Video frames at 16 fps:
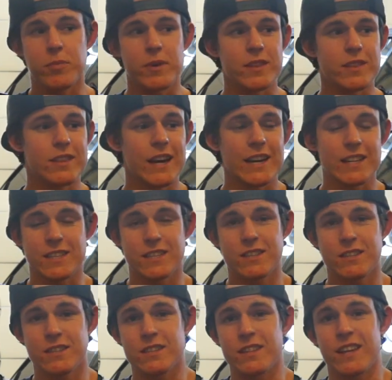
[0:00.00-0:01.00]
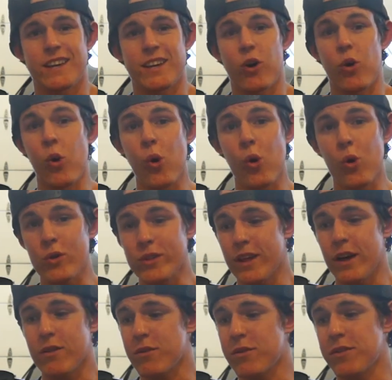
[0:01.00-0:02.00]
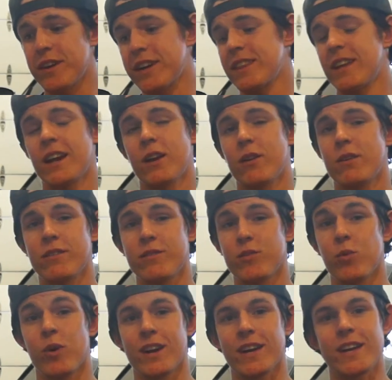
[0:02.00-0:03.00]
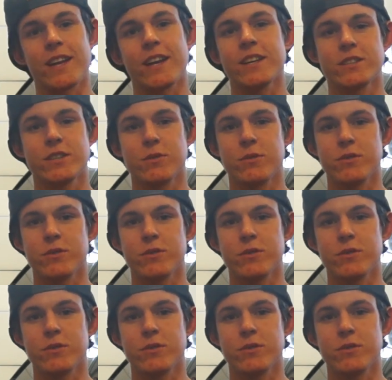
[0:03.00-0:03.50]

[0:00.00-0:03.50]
but that's like a whole nother thing that I don't even want to get into.